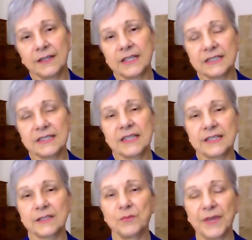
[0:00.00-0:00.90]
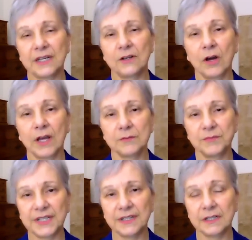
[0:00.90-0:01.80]
these things may not
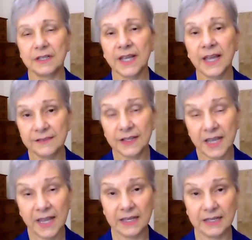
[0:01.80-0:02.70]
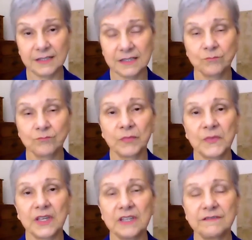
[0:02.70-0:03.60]
be the case,
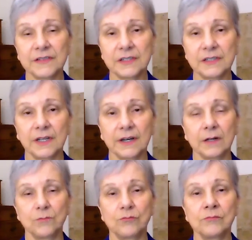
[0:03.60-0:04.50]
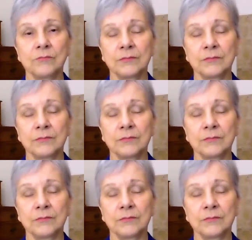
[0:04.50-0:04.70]
even um,